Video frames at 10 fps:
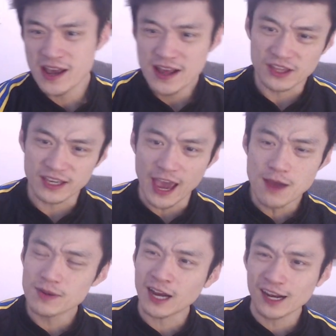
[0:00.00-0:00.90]
The game
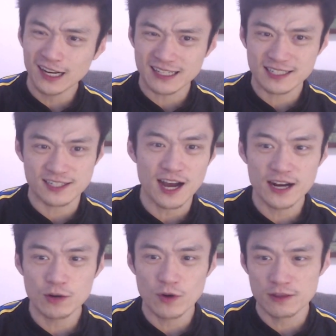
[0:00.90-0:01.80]
kind of like
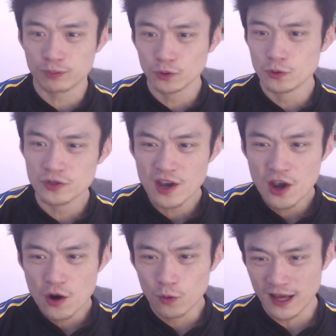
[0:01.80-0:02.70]
started where the Blues
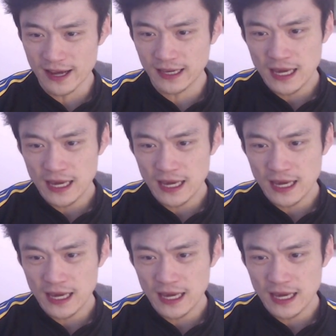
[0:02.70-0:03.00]
were like